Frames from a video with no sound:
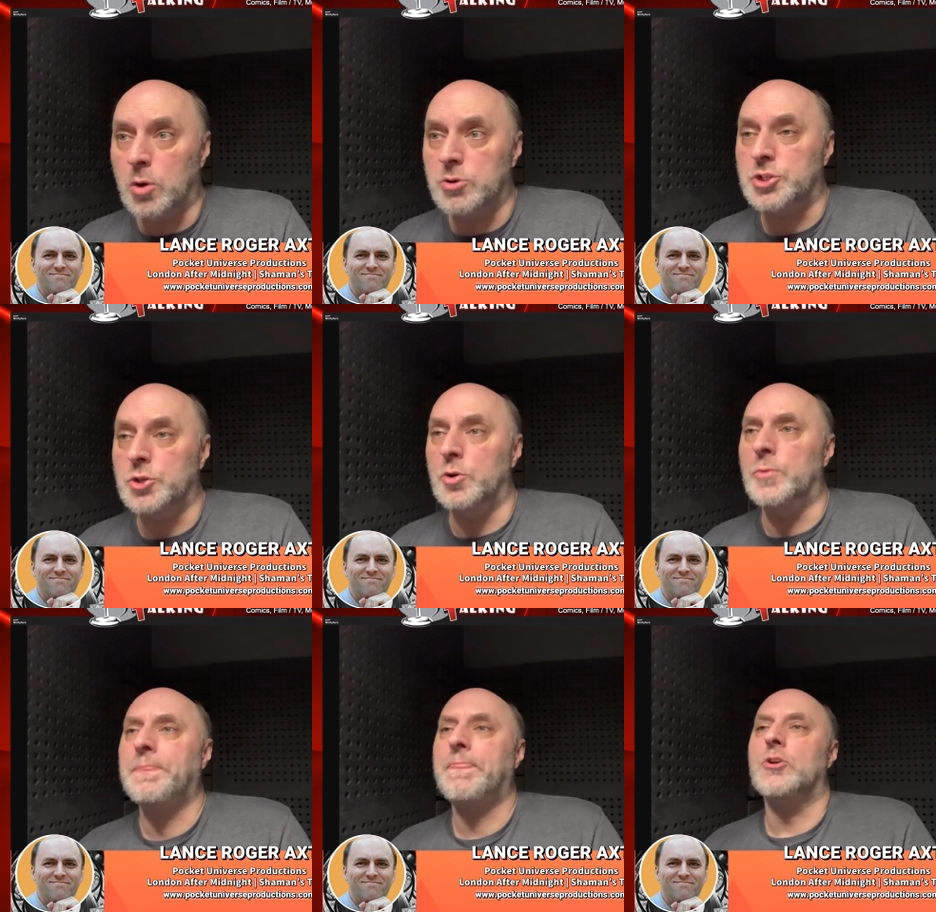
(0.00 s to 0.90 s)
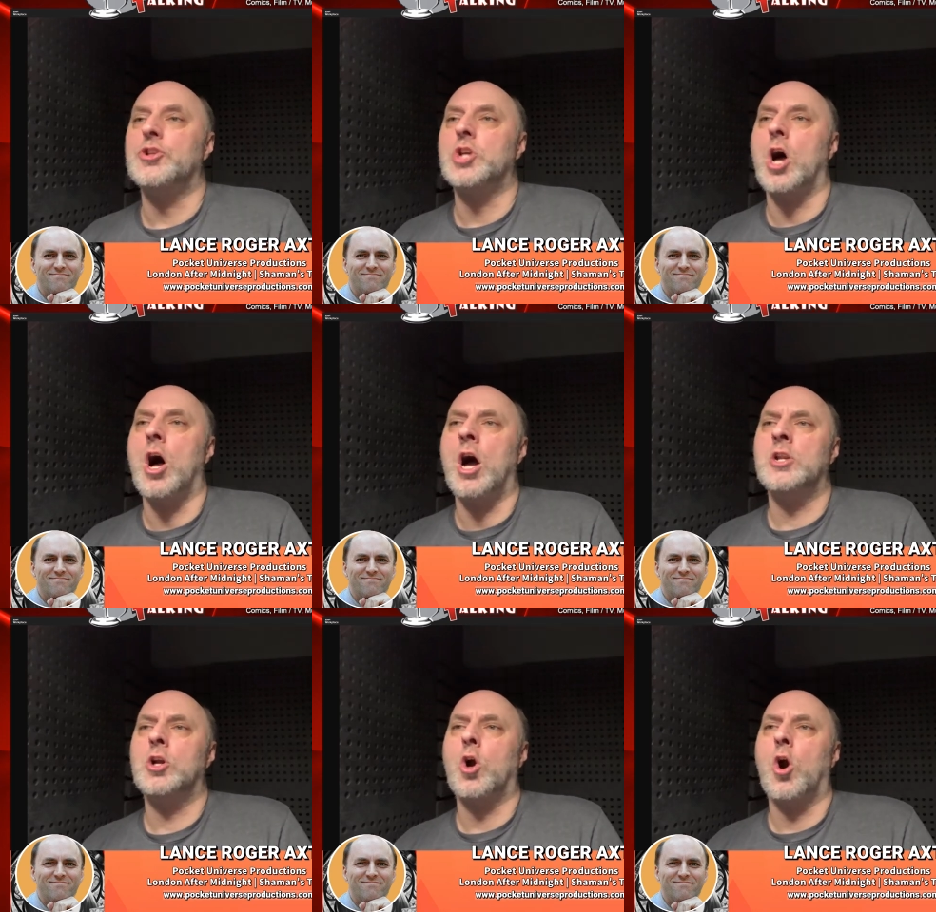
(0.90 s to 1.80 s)
Speaker 1: to
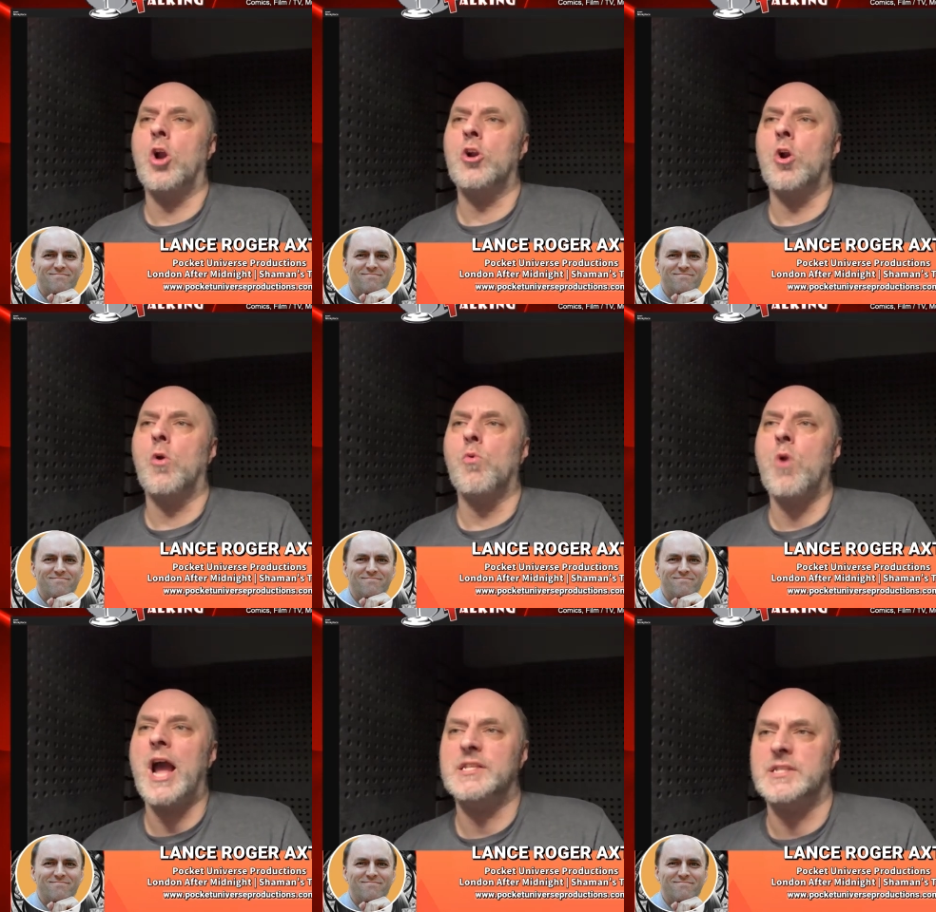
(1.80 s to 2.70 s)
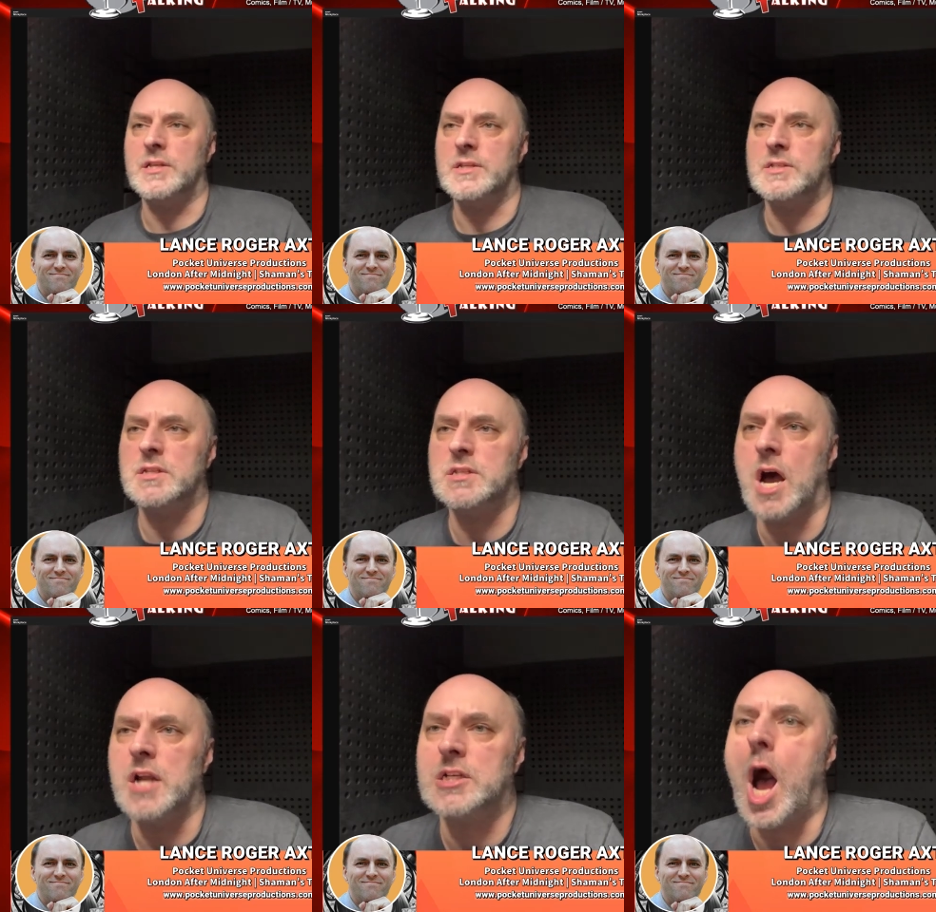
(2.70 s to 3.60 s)

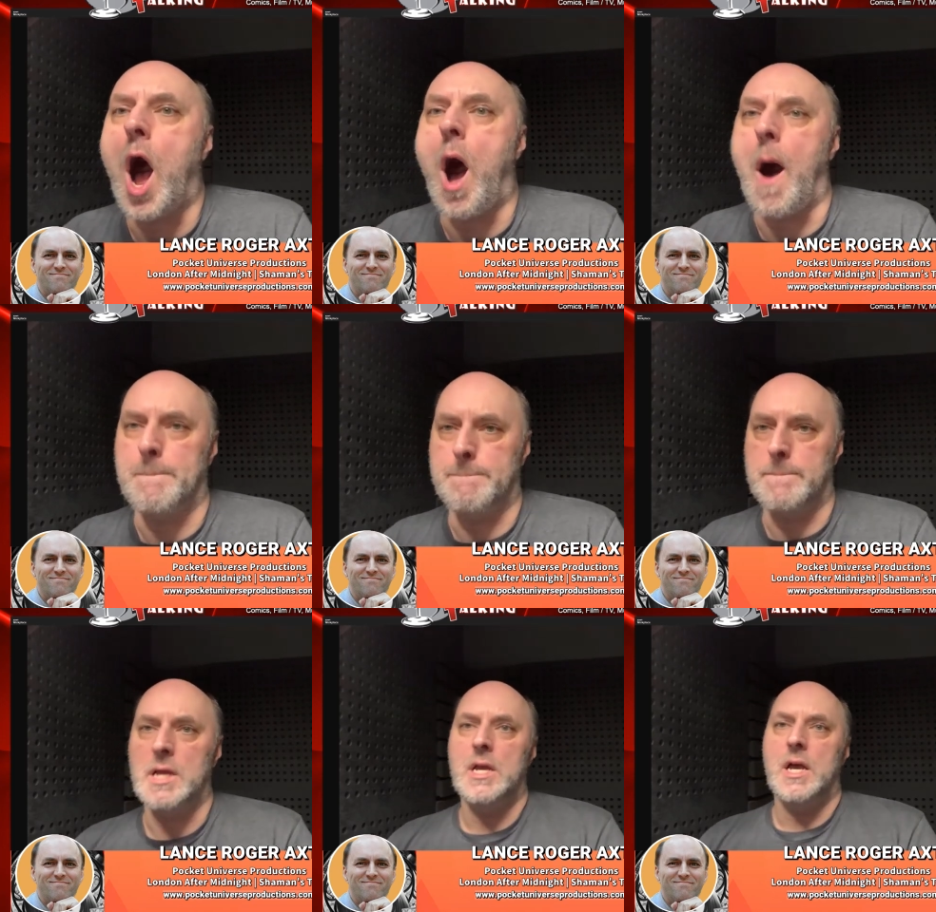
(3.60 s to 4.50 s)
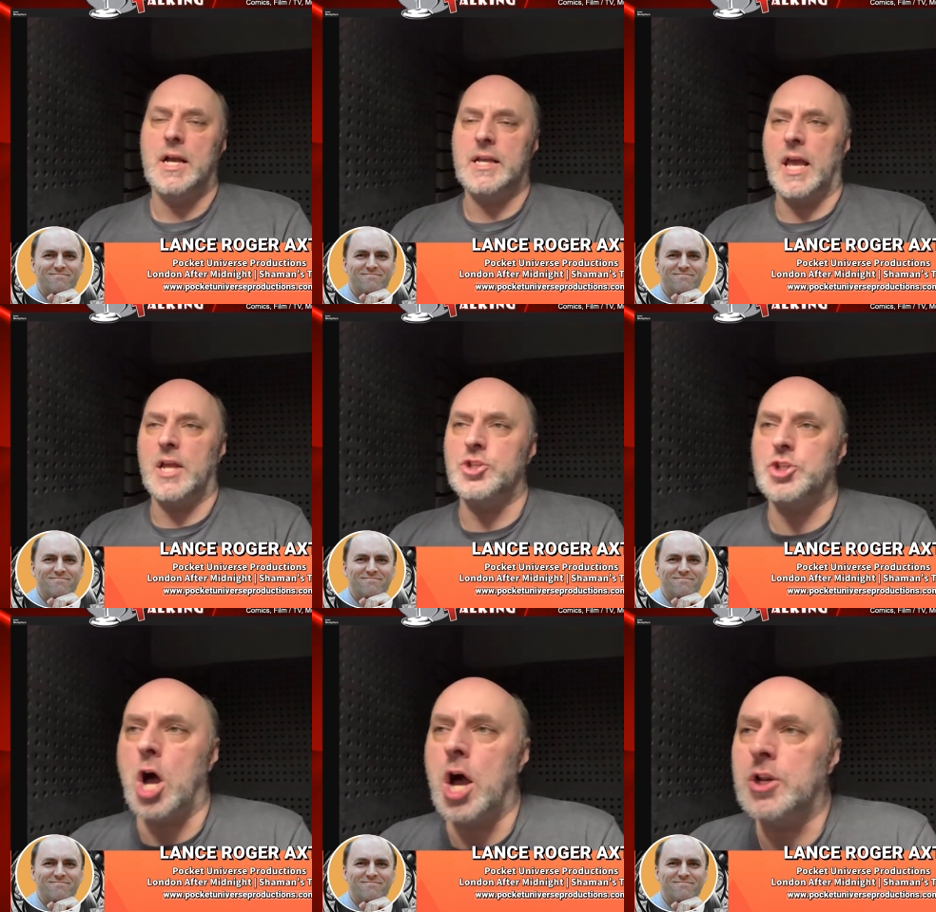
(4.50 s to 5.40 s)
johncarterrises.com. Again,
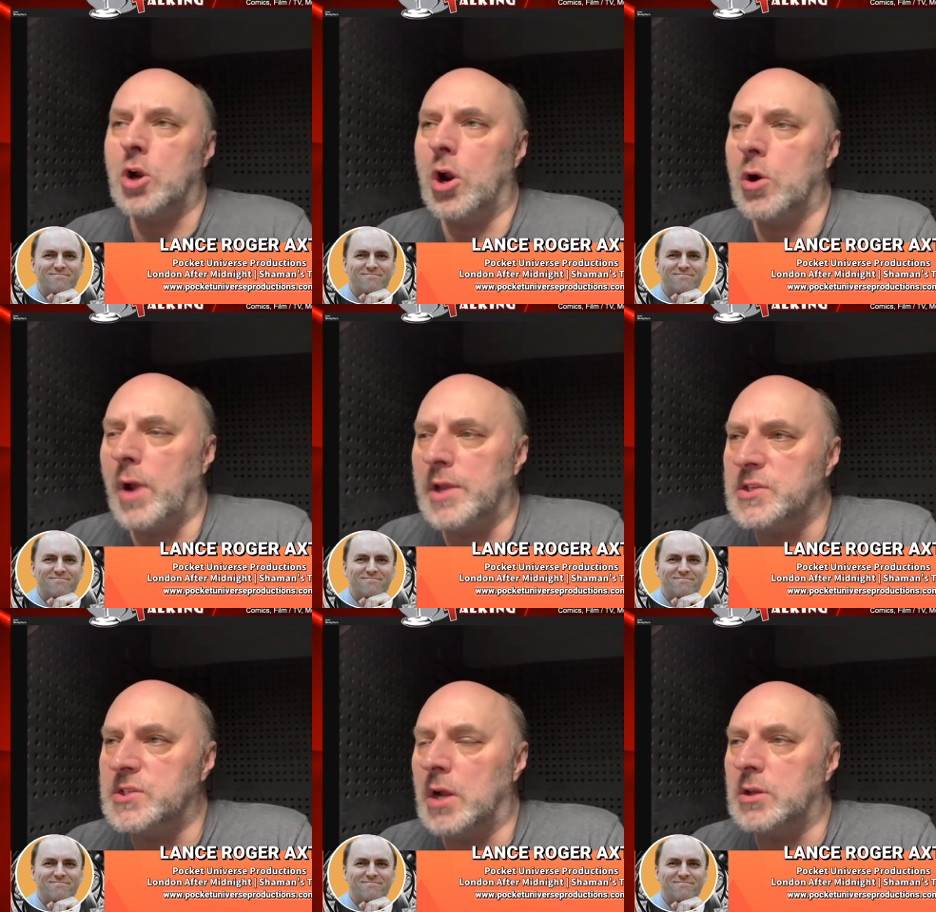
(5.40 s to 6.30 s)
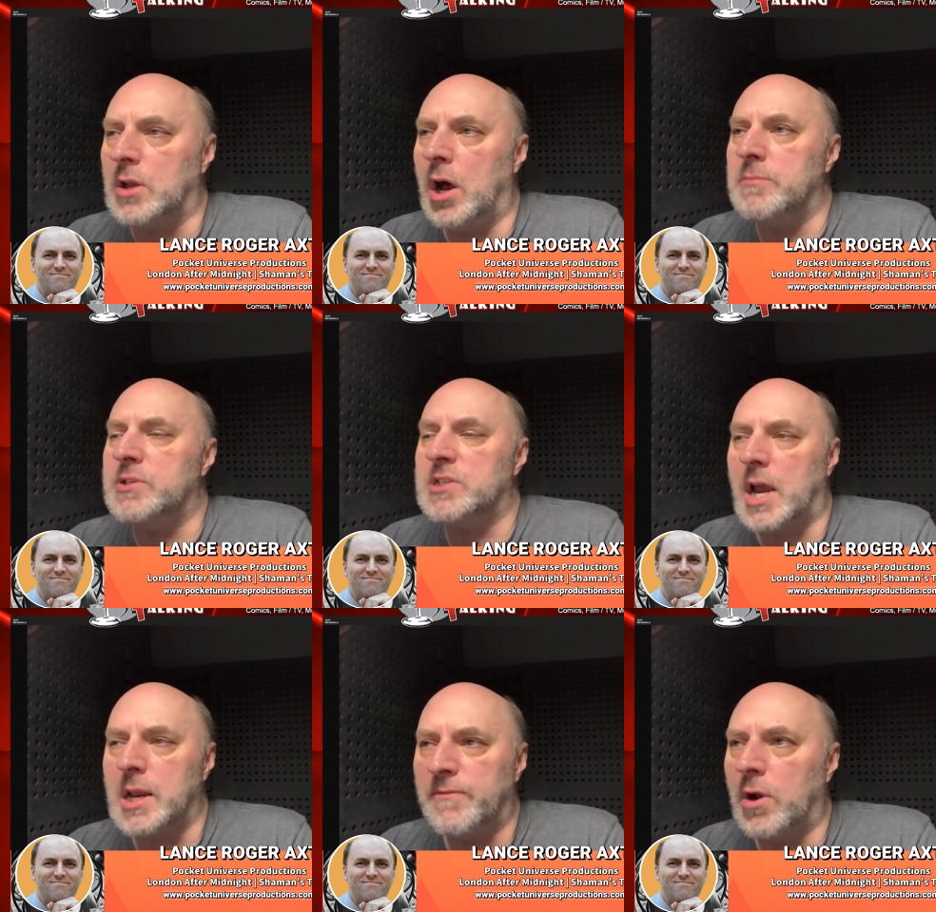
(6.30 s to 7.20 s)
johncarterrises.com. Sign
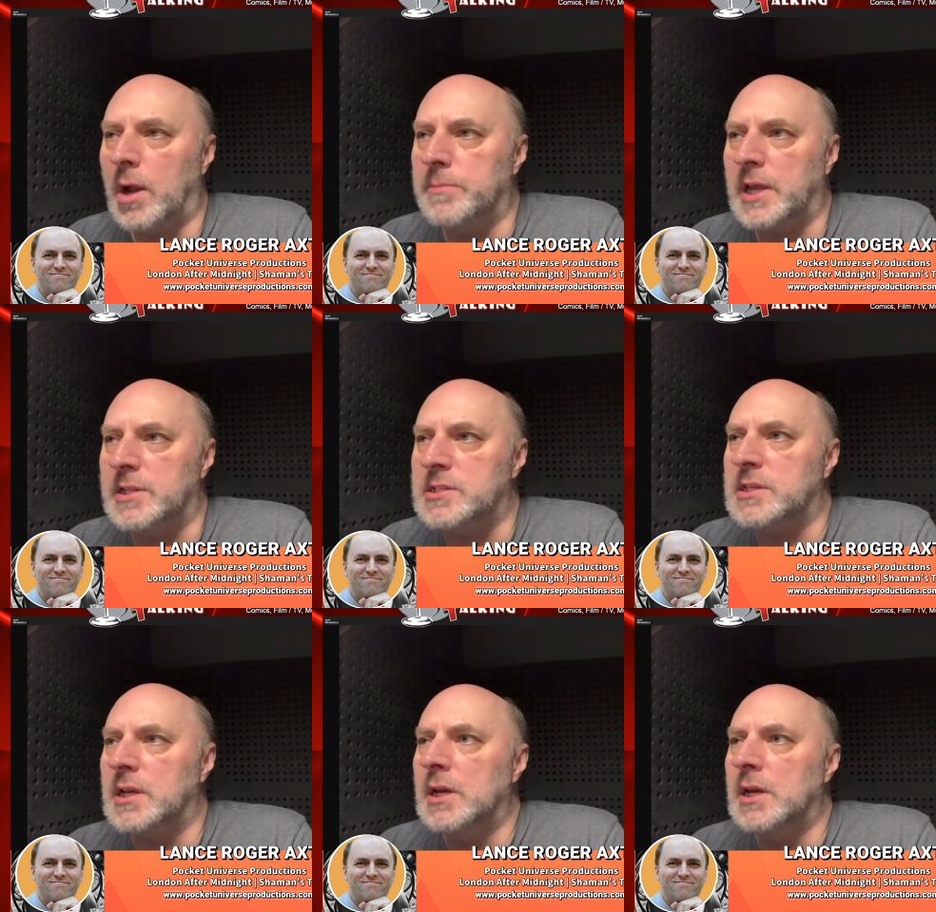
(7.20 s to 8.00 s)
up for updates.